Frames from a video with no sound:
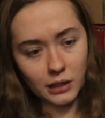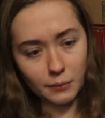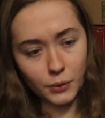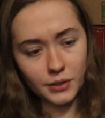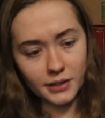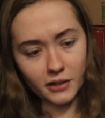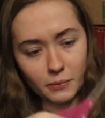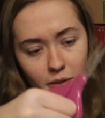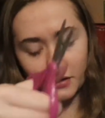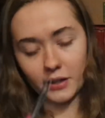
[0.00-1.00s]
I'm always scared
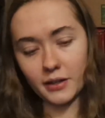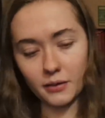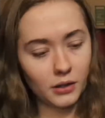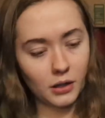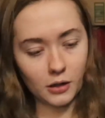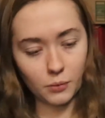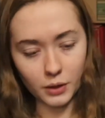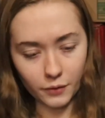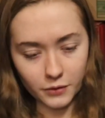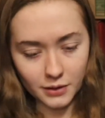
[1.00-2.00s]
I'm gonna like cut
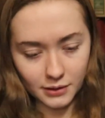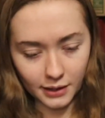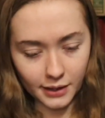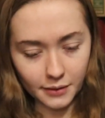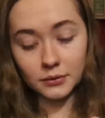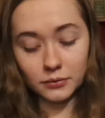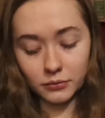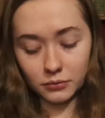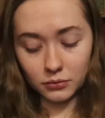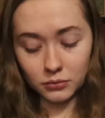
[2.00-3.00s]
whatever's inside.
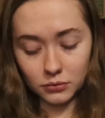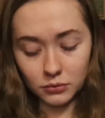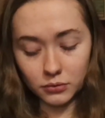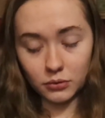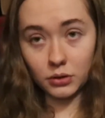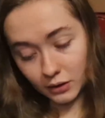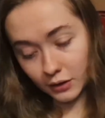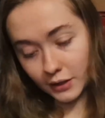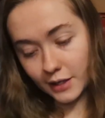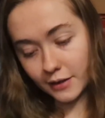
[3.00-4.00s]

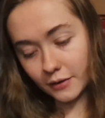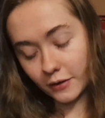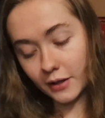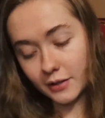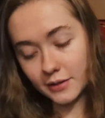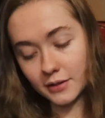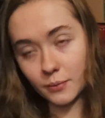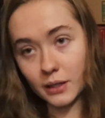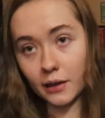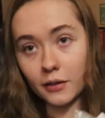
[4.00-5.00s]
Yeah, okay, this is
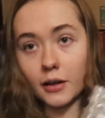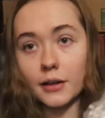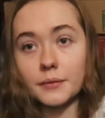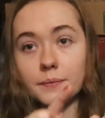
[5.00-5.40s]
what I thought.